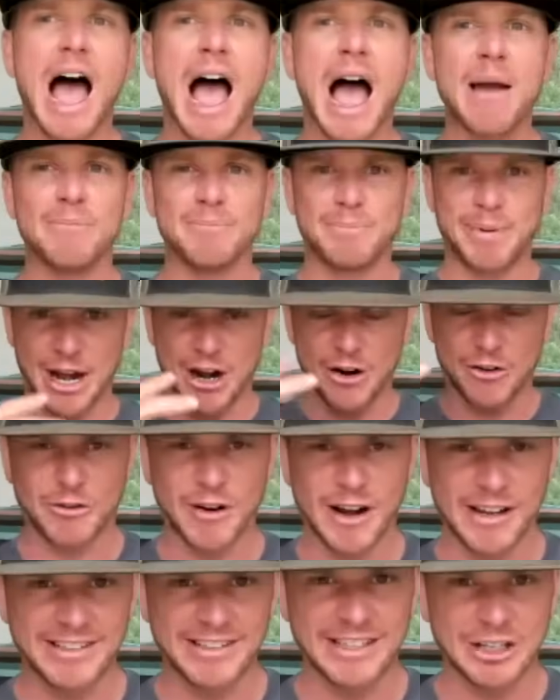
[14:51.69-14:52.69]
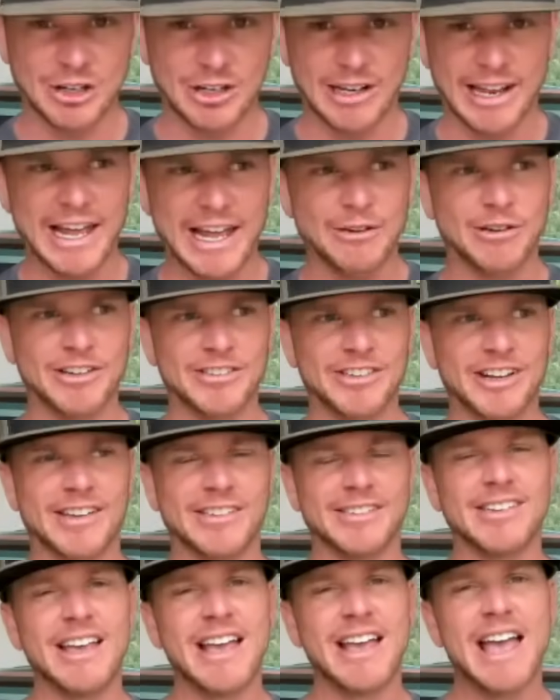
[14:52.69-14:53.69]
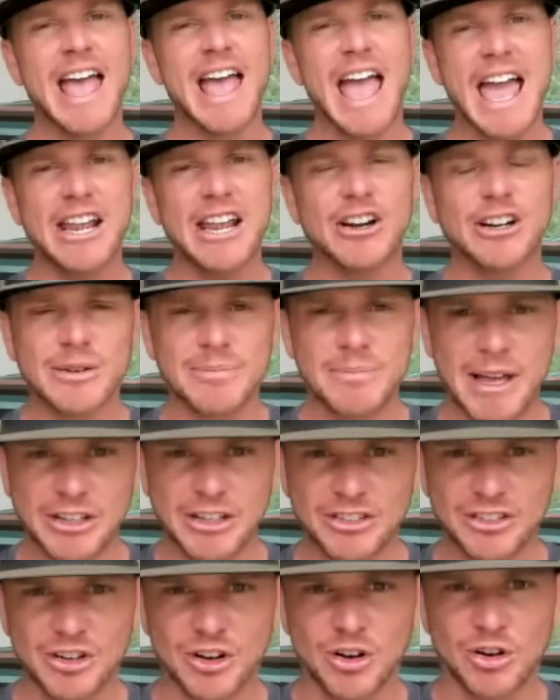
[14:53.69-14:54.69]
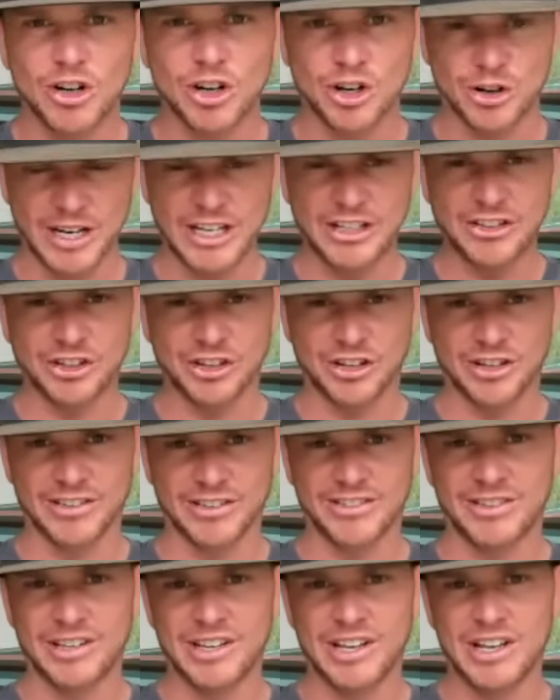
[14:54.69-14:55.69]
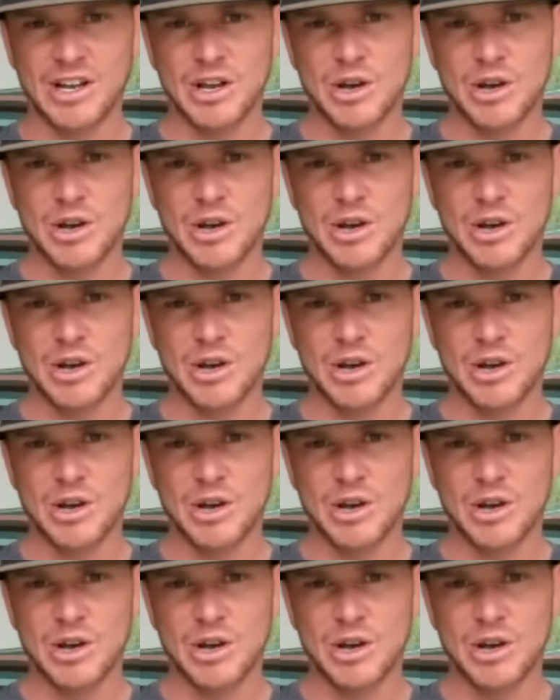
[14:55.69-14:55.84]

I'm paraphrasing their language, as interdimensional creatures,